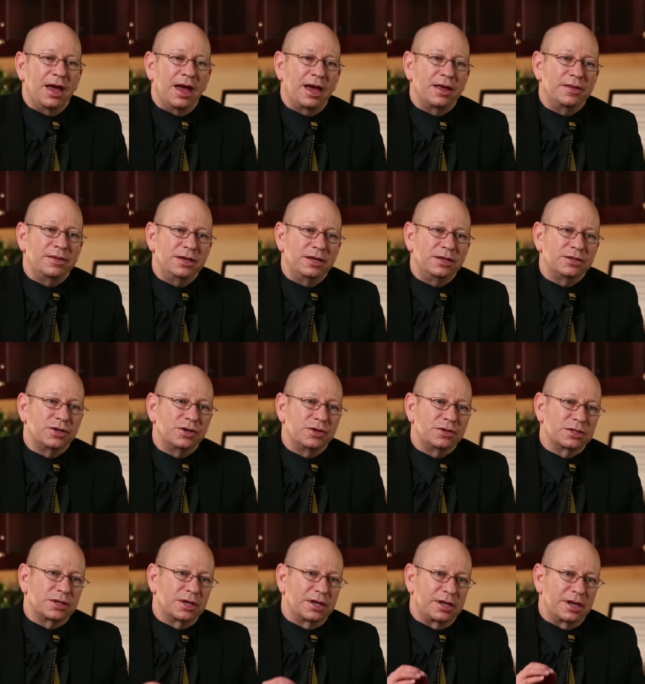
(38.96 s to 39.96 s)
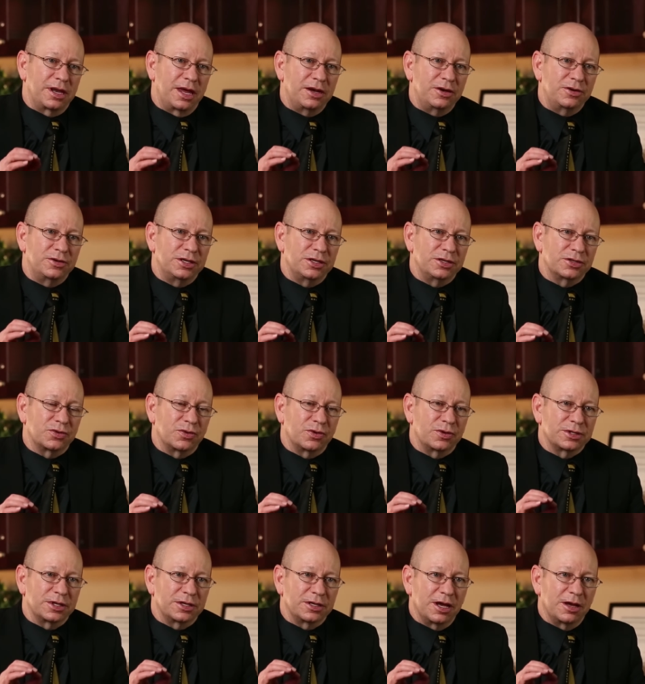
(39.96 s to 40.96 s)
And these use an energy
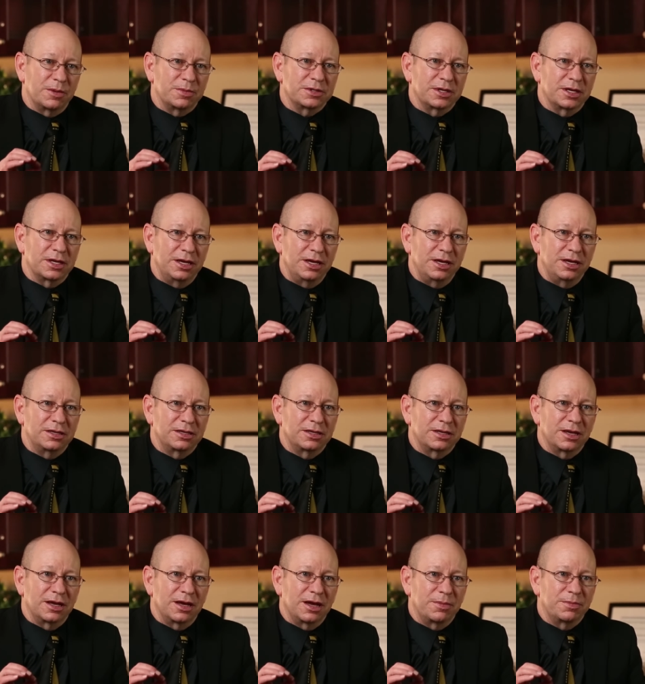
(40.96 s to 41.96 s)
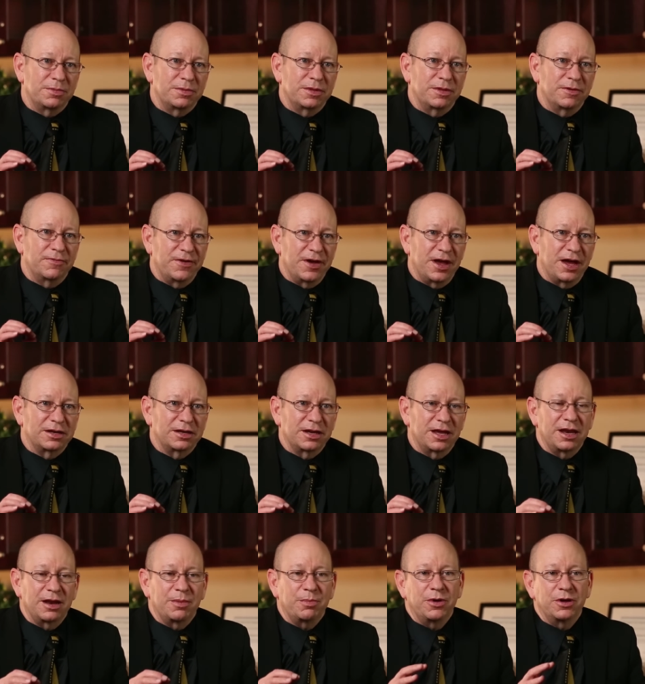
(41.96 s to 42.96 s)
source that helps to heat up the fat
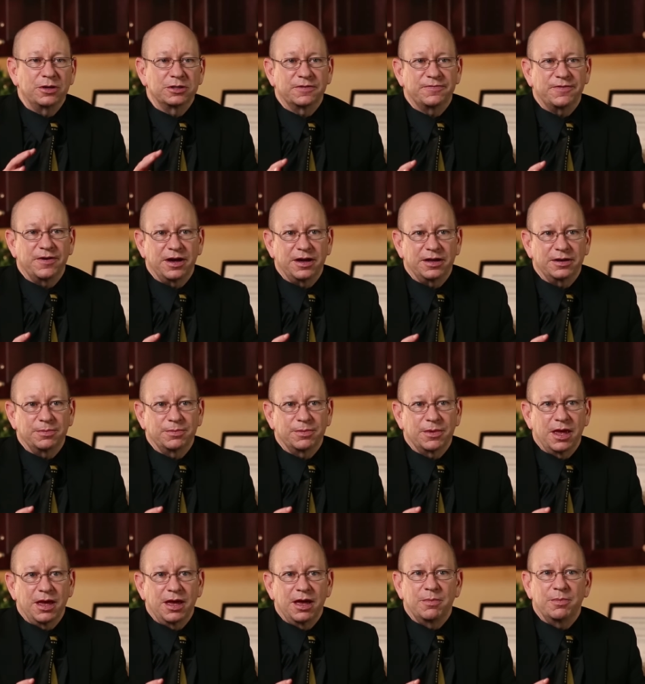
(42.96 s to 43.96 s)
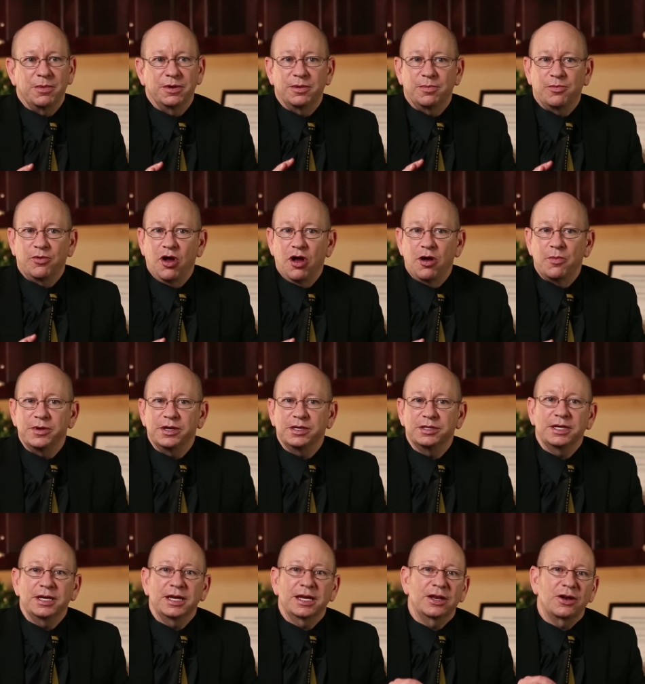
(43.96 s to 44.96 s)
and emulsify it. But the problem
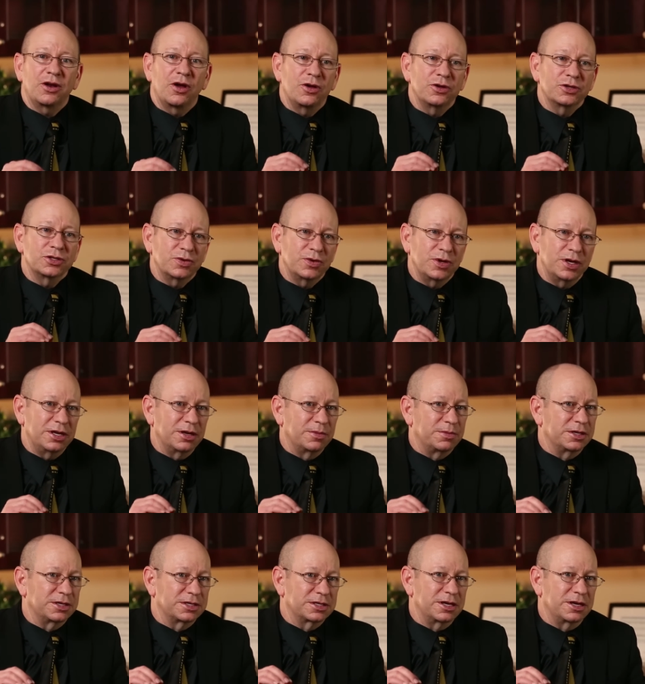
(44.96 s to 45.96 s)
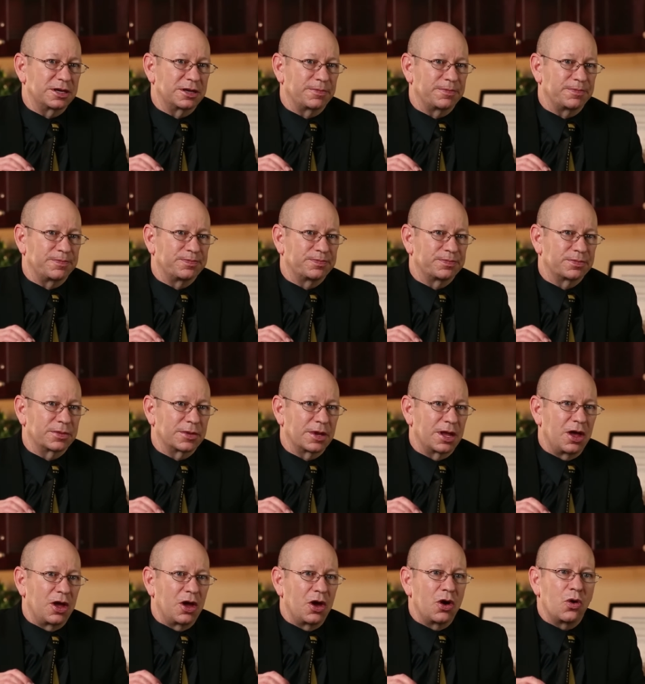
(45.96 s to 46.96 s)
is it can also heat up the skin
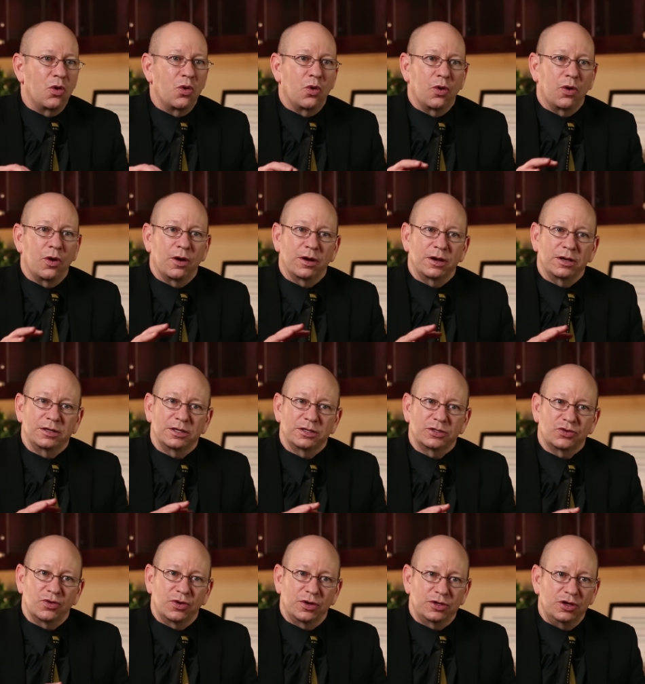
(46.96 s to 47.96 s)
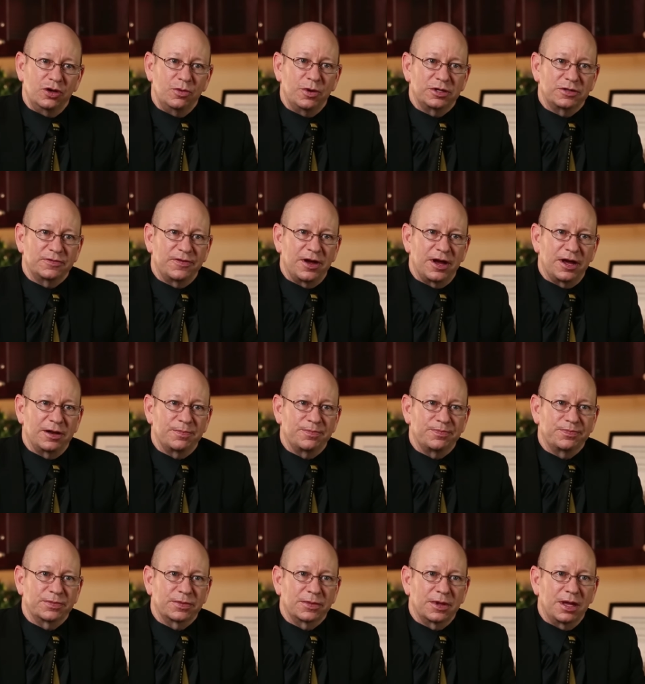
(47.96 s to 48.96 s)
or destroy too much fat.
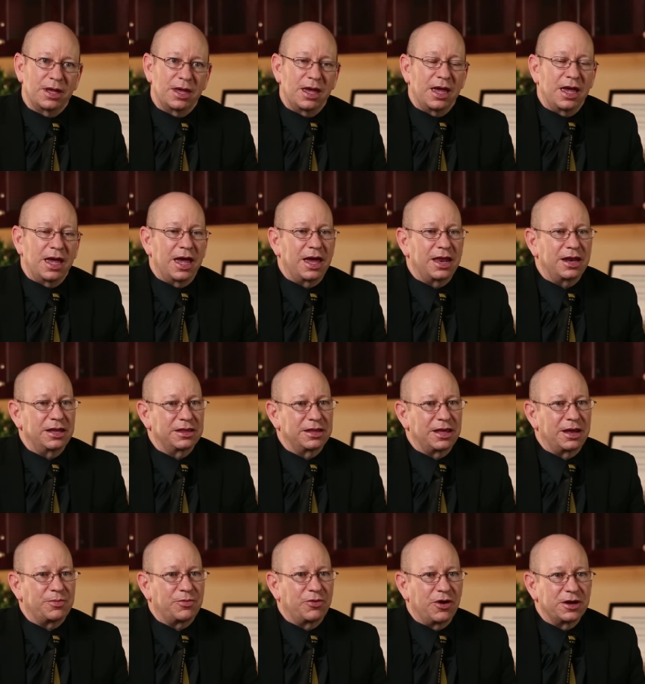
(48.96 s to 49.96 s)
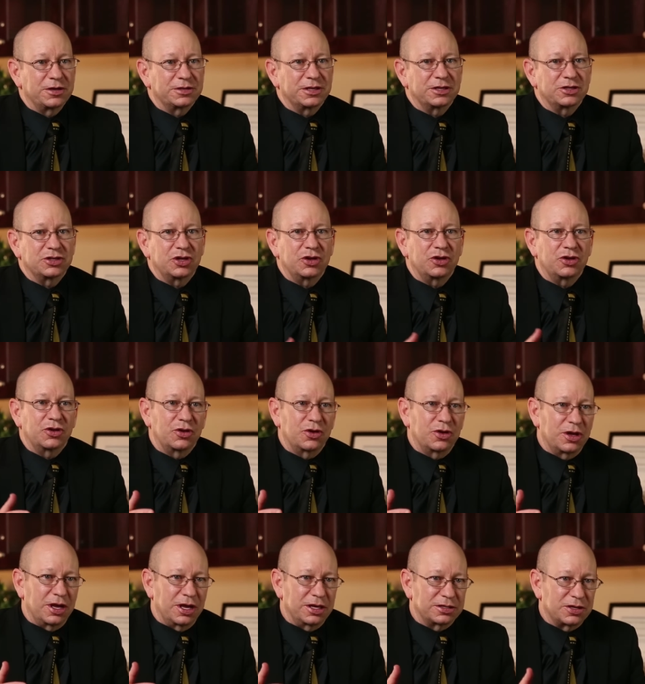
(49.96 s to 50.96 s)
And in that process,
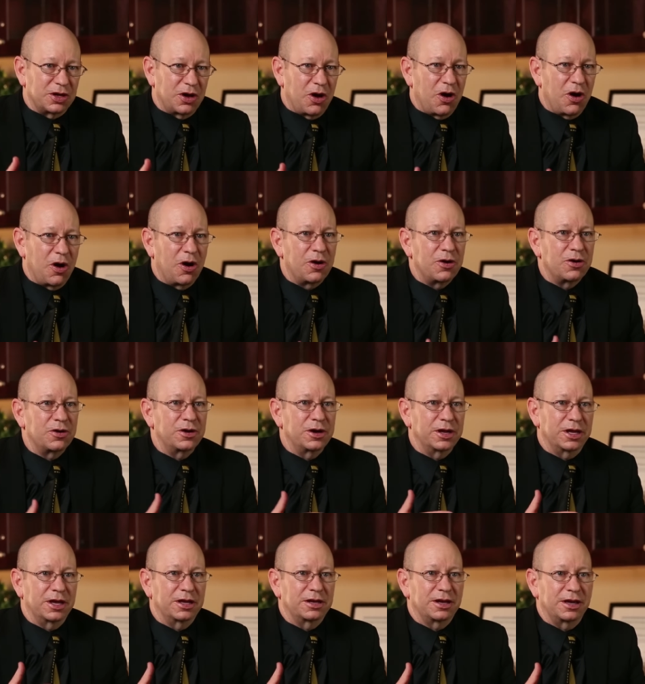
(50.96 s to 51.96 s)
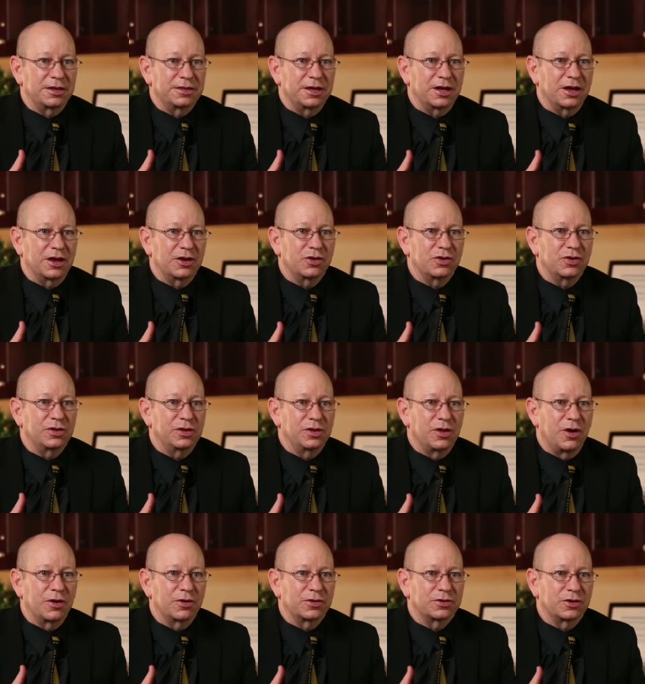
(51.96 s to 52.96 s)
it's harder to get, I think, a good
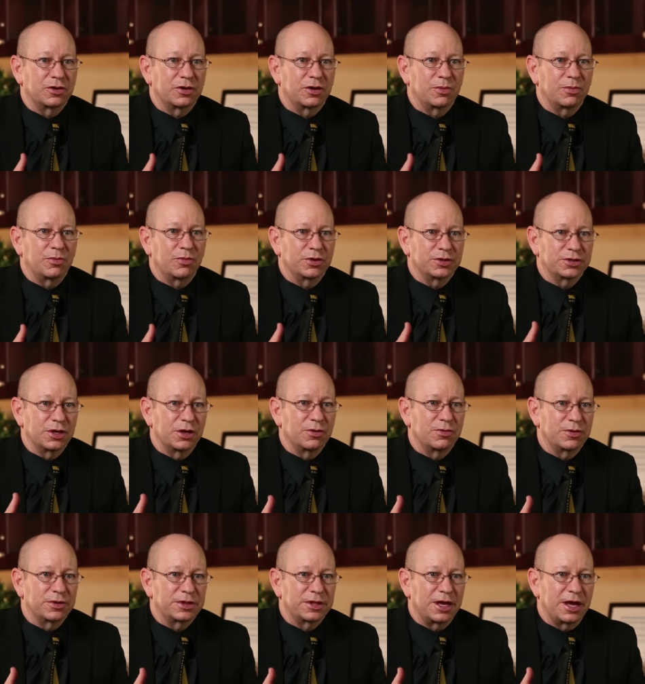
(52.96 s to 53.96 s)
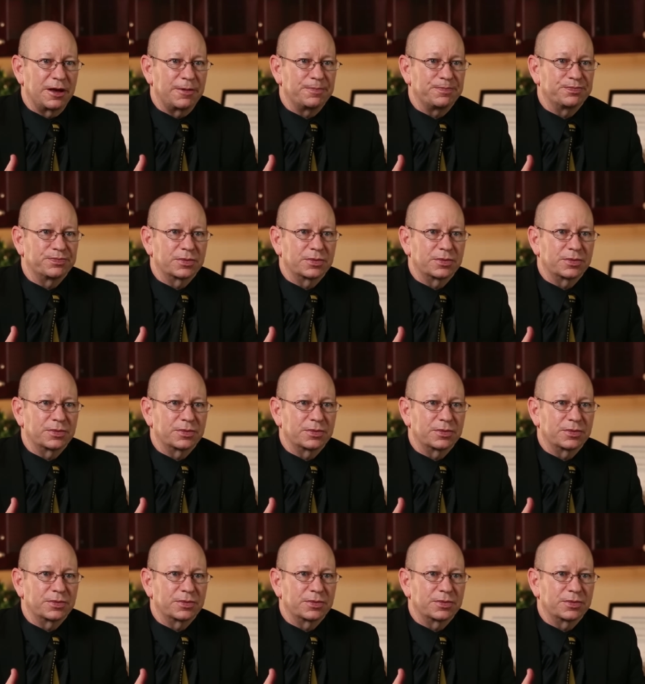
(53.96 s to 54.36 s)
long-term result with that.